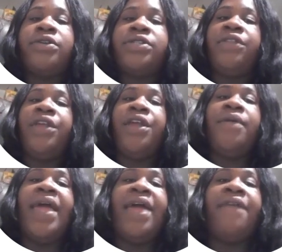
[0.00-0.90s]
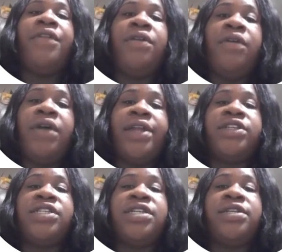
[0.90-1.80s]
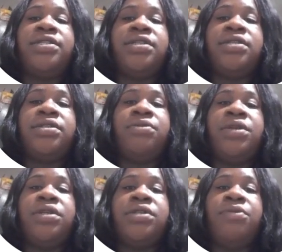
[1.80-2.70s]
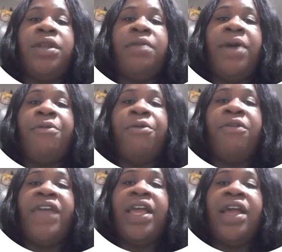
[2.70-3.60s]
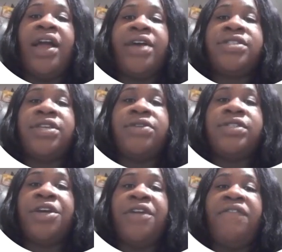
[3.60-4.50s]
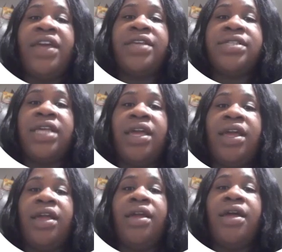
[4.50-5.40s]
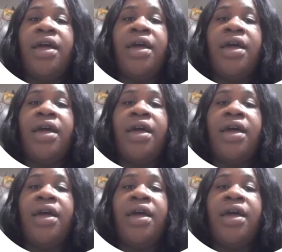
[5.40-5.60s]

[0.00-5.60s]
So then you have the gluconeogenesis, which is when the pyruvate can also serve as a